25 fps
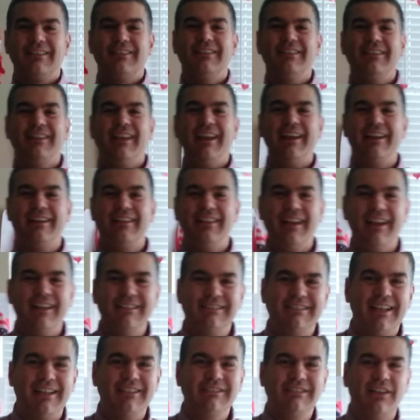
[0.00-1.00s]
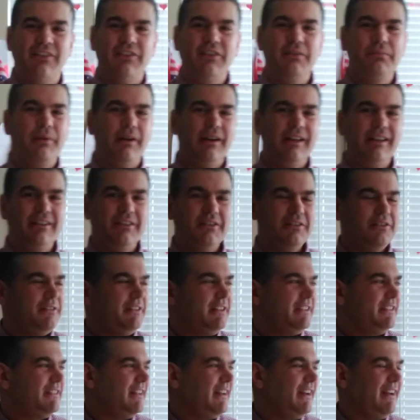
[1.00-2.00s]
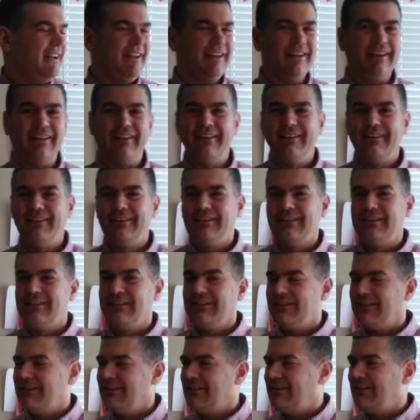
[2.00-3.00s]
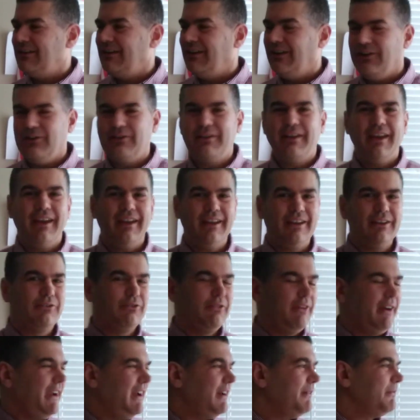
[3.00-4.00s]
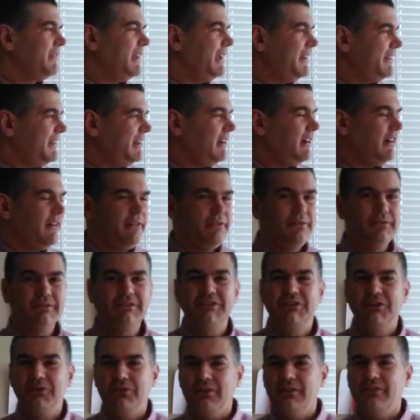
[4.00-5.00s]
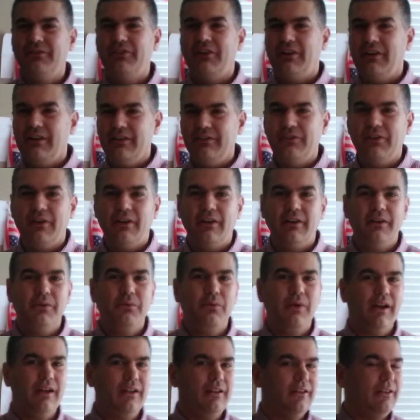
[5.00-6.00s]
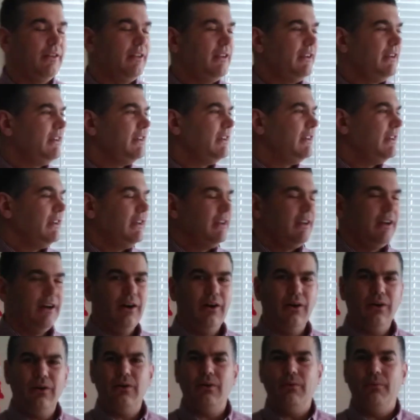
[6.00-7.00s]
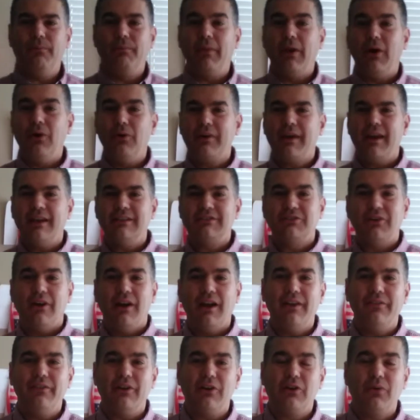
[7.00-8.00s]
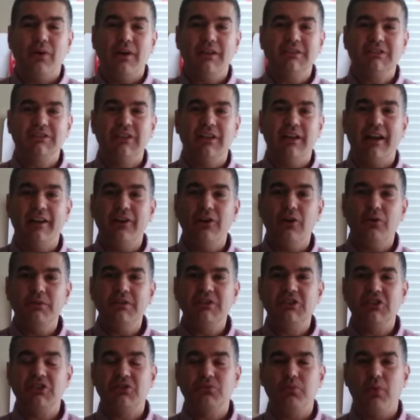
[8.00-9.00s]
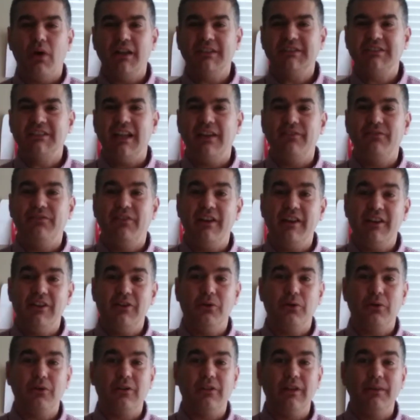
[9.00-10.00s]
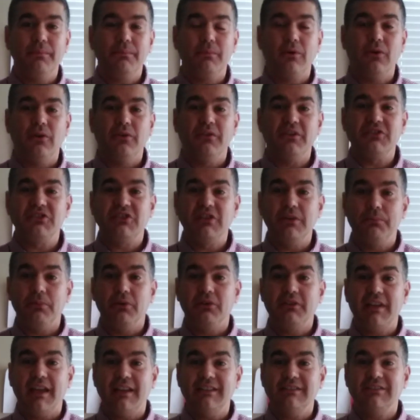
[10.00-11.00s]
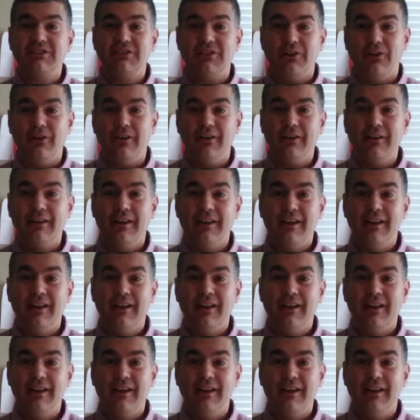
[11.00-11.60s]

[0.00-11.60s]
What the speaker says: Good day, class. How's everybody doing today? Okay, great. I'm glad to hear everyone's doing very, very well. Oh, okay, so I have a question. I know we just watched that video clip called the Simple Tense song.